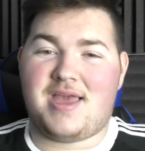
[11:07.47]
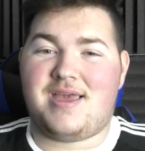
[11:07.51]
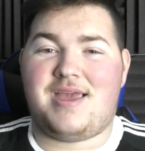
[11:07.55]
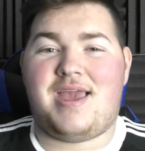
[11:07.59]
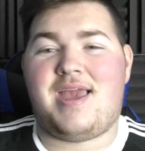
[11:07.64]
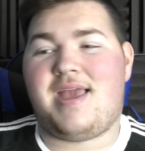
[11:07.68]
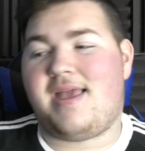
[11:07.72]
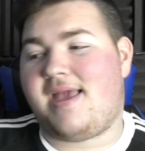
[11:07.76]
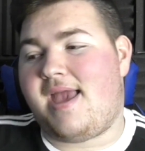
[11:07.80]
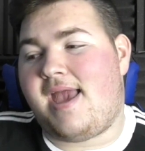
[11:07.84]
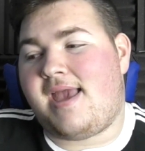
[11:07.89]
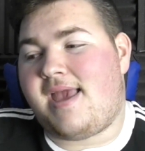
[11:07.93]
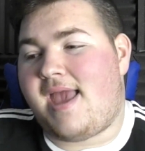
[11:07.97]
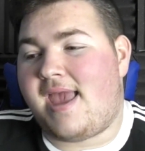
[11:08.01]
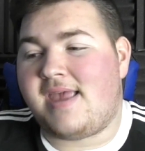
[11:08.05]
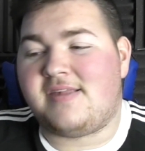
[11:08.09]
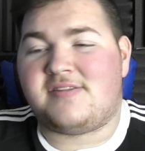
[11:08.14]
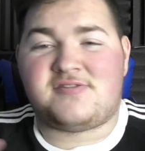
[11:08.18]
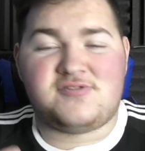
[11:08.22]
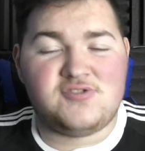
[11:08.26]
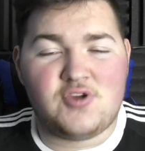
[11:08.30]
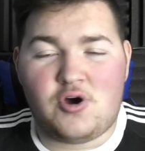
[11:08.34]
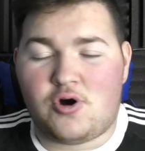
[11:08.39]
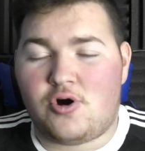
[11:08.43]

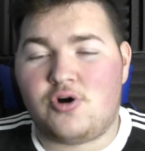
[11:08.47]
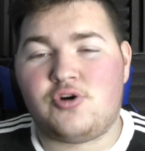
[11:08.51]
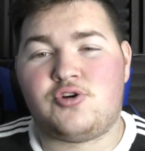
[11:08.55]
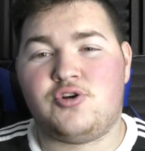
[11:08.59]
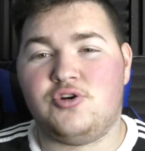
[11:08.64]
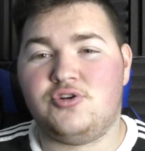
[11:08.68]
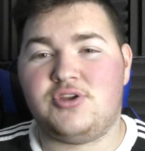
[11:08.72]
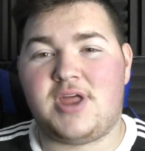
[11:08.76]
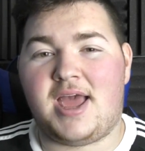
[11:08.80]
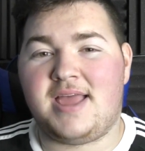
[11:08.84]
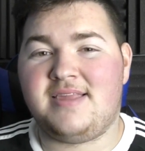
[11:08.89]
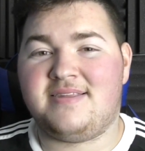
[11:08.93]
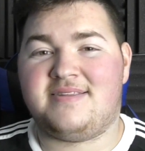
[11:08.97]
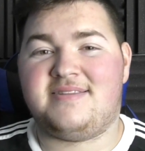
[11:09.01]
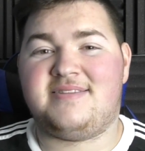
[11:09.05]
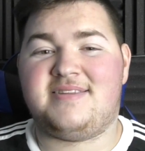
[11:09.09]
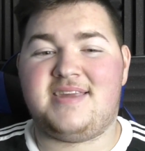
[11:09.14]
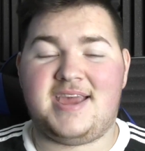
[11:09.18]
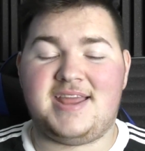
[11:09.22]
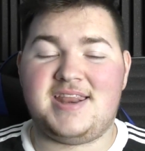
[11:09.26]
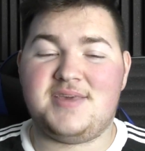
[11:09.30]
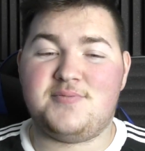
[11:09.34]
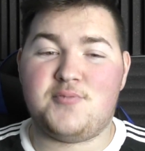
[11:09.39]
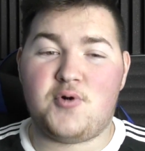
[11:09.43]
It's not a good
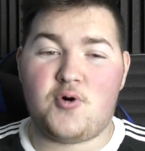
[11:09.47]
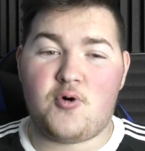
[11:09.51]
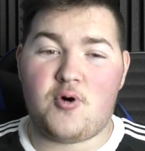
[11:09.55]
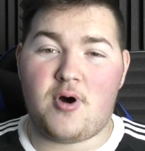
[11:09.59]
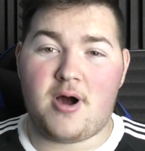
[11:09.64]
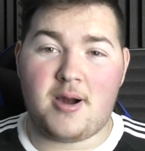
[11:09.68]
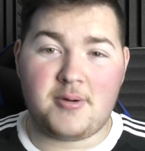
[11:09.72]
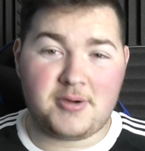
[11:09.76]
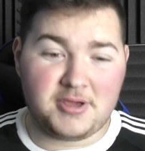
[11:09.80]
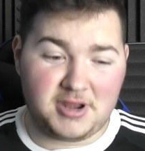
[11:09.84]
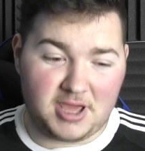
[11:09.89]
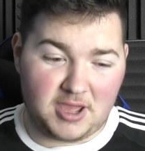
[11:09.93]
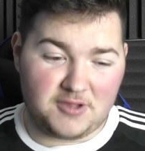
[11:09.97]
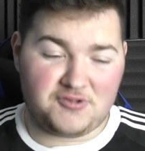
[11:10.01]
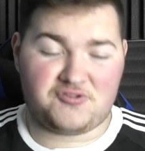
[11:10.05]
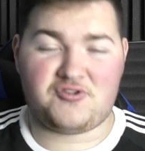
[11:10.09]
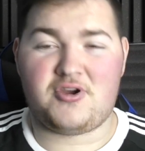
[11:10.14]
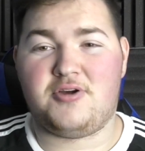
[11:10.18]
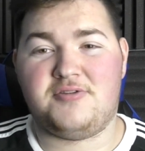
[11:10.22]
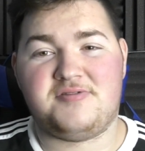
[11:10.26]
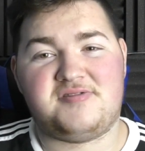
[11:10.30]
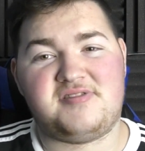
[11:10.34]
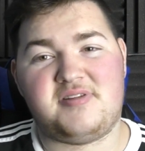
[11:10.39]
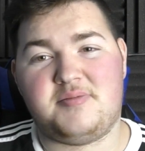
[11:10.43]
entity anymore. I'm going to go straight
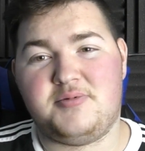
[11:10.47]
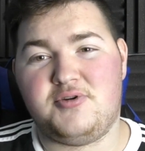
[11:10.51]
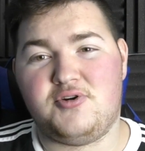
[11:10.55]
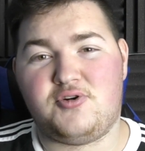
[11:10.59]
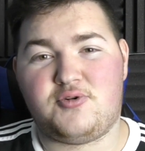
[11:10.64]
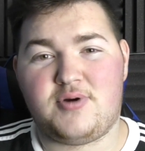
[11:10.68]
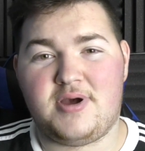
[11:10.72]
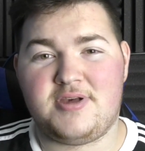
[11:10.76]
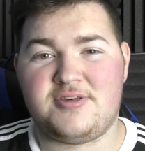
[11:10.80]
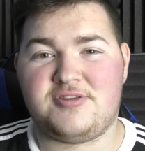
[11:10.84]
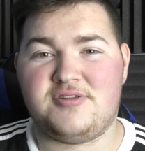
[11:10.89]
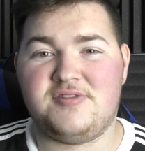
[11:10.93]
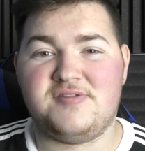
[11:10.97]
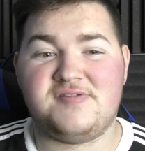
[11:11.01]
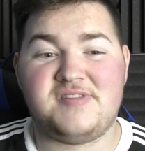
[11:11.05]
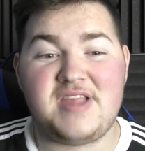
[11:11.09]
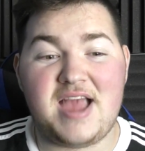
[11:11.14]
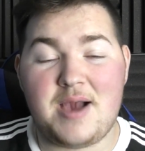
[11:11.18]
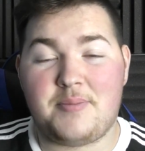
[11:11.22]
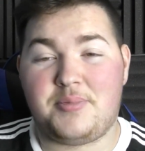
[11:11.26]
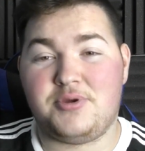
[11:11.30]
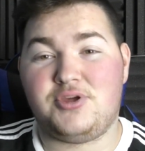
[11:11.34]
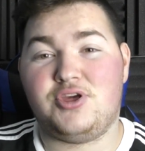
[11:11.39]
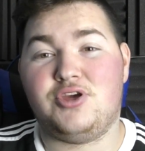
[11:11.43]
on to some of your questions
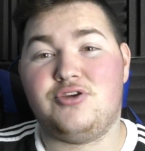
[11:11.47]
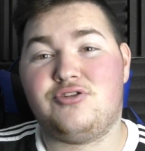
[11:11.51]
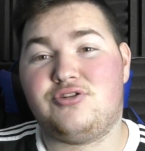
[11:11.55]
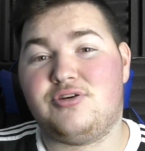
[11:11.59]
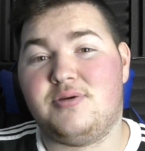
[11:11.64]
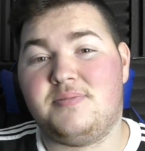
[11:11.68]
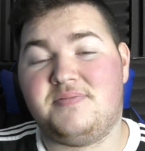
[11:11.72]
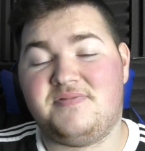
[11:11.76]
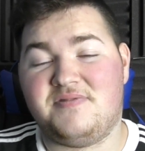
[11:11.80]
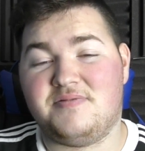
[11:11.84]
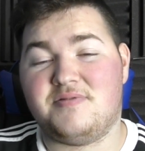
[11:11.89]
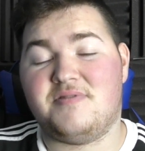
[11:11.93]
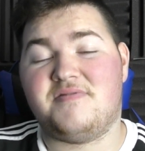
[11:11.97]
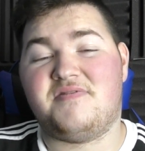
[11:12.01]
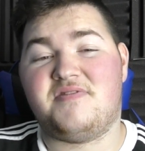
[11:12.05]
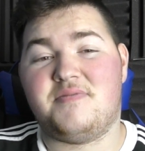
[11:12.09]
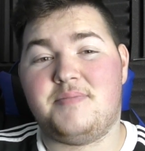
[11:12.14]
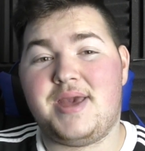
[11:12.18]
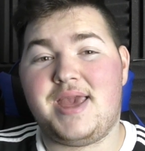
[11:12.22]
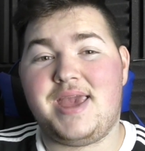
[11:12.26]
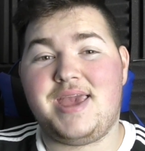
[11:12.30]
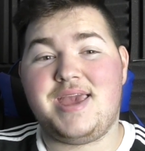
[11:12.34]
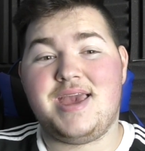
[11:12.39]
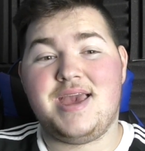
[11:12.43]
now, but YouTube football for
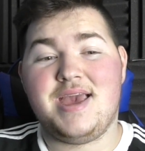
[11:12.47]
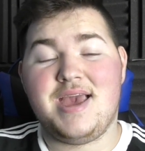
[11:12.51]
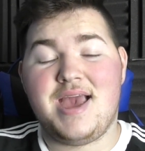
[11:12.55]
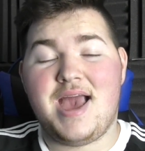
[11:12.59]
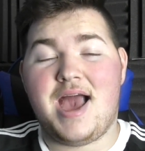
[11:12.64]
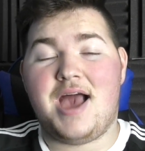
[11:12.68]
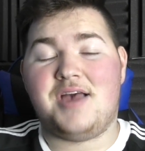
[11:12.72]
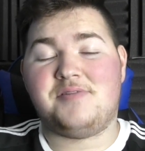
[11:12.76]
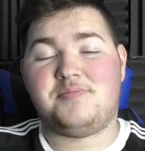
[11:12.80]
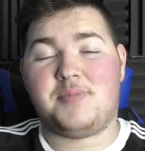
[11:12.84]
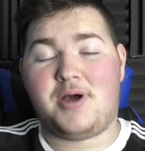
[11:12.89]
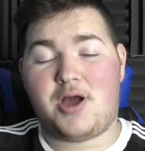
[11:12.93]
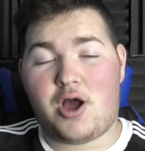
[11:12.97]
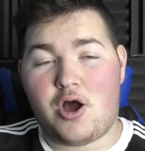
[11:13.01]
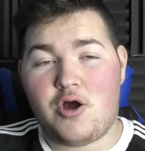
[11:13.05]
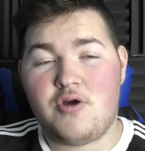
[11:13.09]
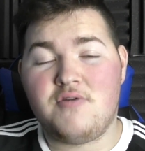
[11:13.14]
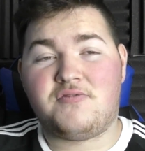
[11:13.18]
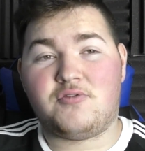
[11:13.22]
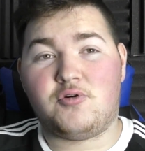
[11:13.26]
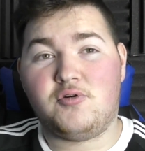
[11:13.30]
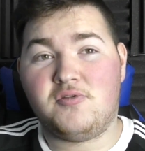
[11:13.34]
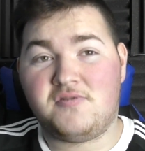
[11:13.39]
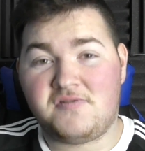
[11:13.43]
me, as my
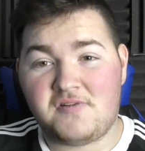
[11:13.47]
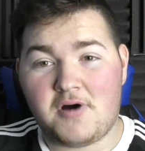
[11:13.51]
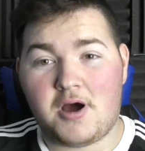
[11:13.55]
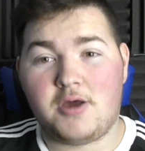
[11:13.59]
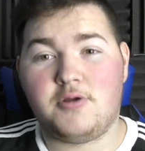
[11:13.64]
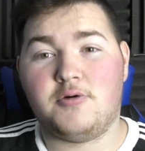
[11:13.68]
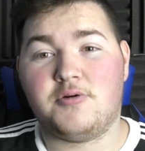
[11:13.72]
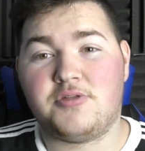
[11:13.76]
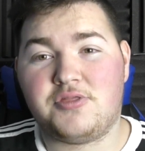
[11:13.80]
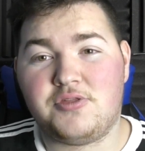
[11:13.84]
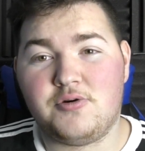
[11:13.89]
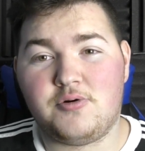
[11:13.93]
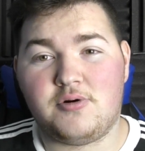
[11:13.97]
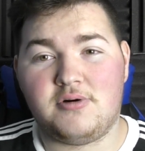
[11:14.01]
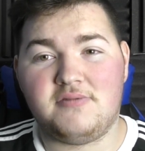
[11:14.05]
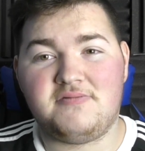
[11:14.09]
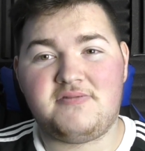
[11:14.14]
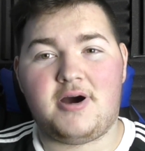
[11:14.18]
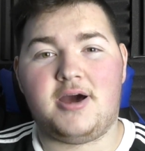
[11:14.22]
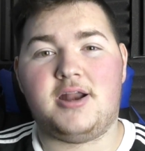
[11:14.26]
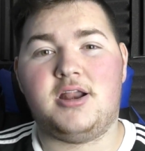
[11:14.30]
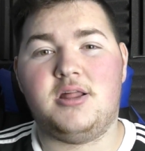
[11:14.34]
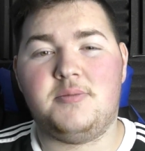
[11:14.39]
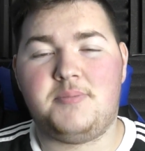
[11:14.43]
overall final thought and
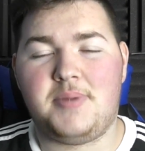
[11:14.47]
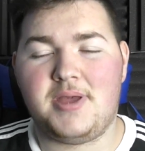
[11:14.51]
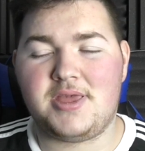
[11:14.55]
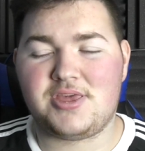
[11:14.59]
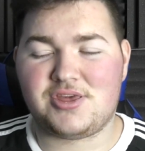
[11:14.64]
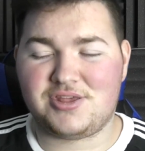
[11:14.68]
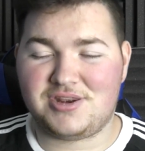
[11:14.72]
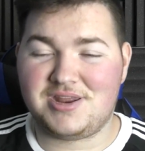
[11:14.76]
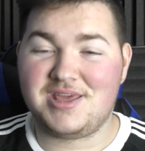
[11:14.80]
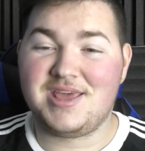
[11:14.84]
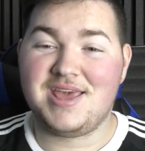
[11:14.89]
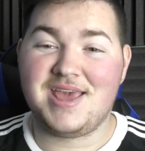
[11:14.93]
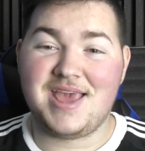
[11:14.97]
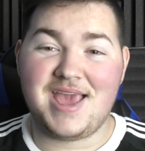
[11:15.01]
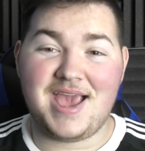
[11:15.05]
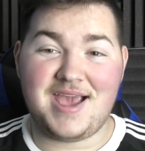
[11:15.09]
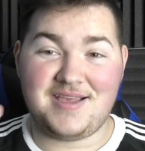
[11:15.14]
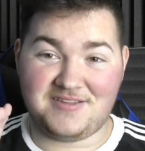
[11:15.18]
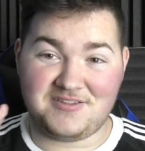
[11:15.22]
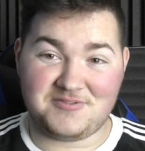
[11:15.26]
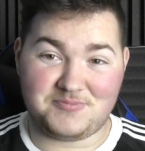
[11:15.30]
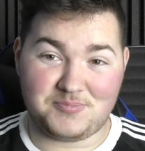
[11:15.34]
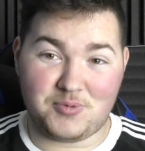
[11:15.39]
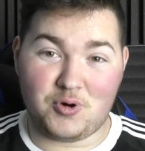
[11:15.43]
final opinion,
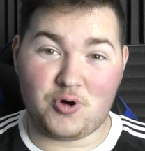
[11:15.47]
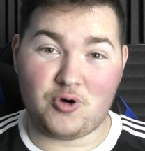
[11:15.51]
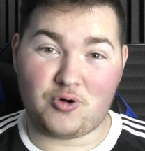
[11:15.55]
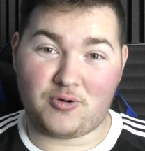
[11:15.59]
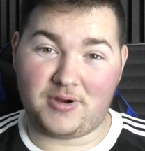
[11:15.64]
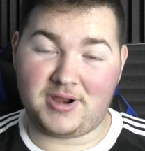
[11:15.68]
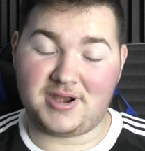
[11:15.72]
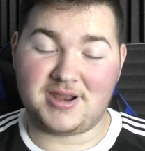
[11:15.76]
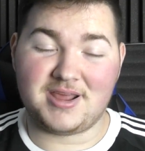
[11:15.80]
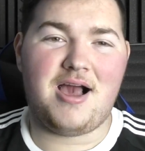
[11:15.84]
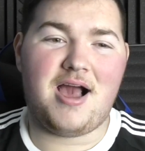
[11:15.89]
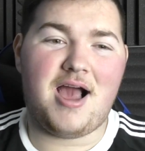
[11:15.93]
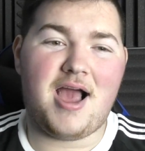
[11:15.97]
is it's boring.